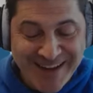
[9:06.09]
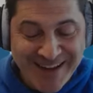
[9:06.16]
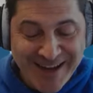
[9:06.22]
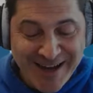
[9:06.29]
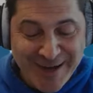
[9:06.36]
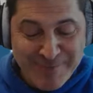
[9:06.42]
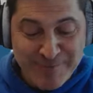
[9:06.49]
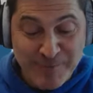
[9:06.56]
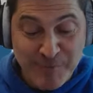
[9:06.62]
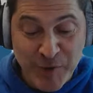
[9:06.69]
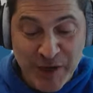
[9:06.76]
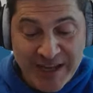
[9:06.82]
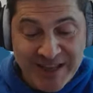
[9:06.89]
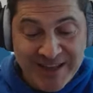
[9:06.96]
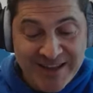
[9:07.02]

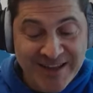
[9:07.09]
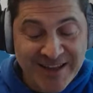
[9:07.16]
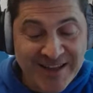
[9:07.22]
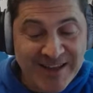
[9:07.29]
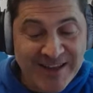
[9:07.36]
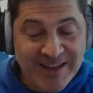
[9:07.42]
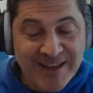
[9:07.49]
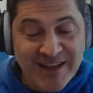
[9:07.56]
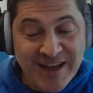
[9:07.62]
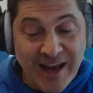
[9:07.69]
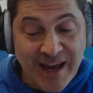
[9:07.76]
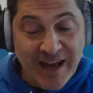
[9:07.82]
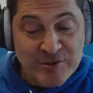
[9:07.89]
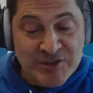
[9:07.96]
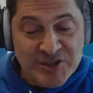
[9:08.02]
But
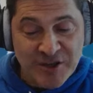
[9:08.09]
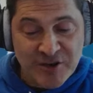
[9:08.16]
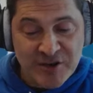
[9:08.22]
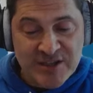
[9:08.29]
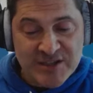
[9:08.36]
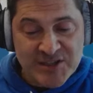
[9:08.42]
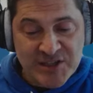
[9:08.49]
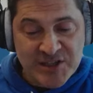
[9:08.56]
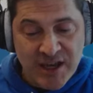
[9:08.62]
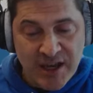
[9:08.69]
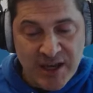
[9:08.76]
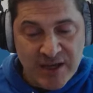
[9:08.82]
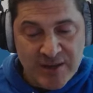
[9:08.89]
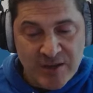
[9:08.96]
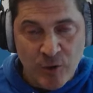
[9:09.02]
I was curious,
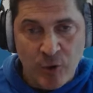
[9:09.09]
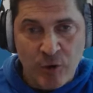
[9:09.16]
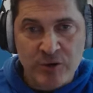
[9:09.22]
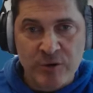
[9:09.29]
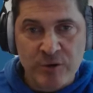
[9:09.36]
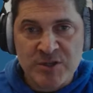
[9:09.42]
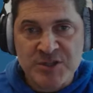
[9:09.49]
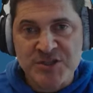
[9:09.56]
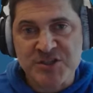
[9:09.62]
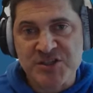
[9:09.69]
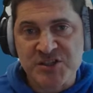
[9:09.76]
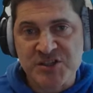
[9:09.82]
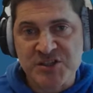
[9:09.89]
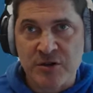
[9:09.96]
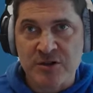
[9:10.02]
the order in which you
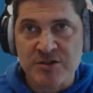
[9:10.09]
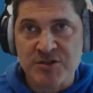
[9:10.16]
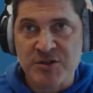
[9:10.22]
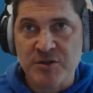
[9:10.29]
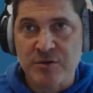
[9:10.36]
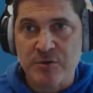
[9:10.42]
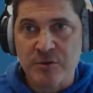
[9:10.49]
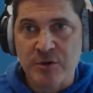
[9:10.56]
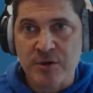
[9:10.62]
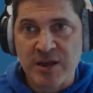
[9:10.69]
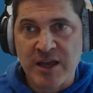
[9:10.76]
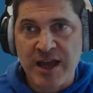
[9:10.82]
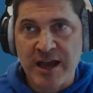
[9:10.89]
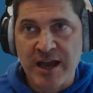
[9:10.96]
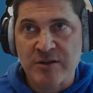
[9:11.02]
started too.
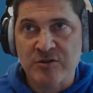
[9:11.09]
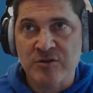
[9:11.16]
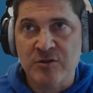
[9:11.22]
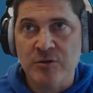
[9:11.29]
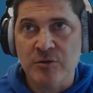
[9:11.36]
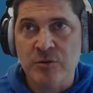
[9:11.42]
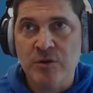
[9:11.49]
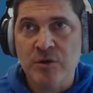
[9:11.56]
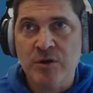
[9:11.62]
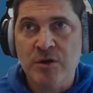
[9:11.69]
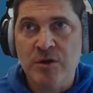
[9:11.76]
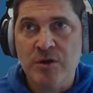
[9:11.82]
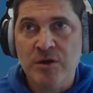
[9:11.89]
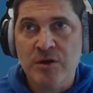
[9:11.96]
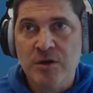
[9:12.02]
Like, how did you?
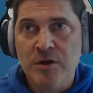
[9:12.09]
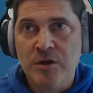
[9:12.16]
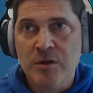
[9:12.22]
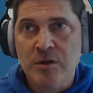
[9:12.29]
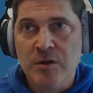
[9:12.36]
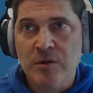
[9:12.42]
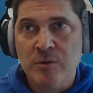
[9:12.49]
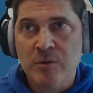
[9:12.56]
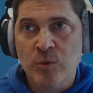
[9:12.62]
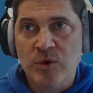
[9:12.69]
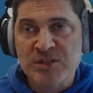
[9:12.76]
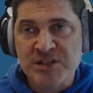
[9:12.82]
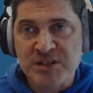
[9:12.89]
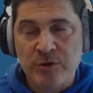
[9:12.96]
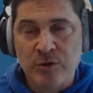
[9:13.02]

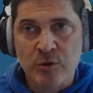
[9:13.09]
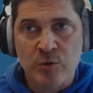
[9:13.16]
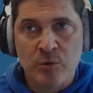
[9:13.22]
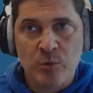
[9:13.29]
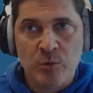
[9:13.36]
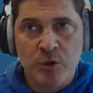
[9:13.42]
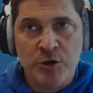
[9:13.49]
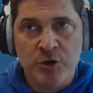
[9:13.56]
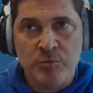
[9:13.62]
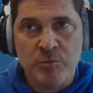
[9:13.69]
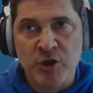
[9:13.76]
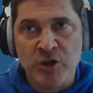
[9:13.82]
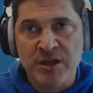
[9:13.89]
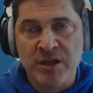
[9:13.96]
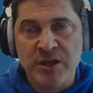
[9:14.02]
Was it you? Were you
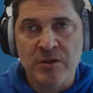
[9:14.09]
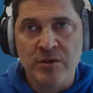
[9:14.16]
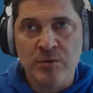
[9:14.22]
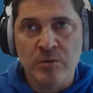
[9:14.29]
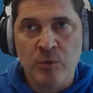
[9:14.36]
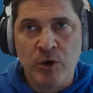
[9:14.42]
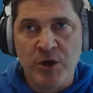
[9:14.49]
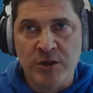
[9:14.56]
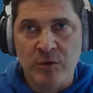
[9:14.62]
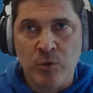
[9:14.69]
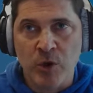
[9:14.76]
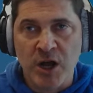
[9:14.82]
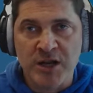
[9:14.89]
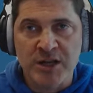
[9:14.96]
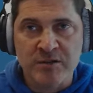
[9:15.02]
building what
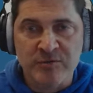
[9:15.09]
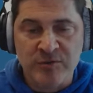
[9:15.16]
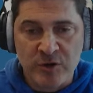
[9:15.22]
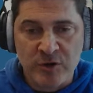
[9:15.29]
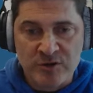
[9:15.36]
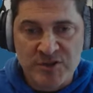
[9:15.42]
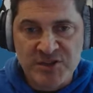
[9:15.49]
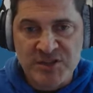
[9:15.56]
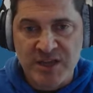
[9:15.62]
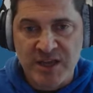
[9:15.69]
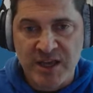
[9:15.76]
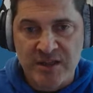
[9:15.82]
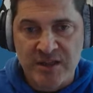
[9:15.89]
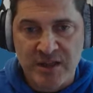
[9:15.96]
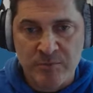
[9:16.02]
you wanted first,
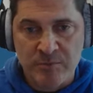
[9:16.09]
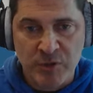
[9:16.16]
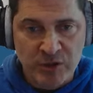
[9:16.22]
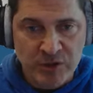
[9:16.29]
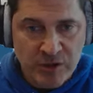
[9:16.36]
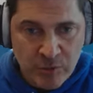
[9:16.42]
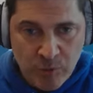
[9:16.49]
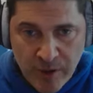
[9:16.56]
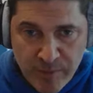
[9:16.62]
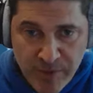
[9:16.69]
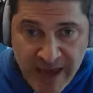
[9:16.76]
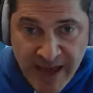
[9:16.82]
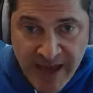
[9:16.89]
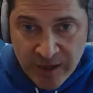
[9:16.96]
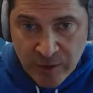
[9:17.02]
and then building your way
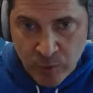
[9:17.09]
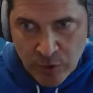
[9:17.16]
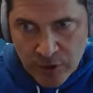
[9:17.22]
back?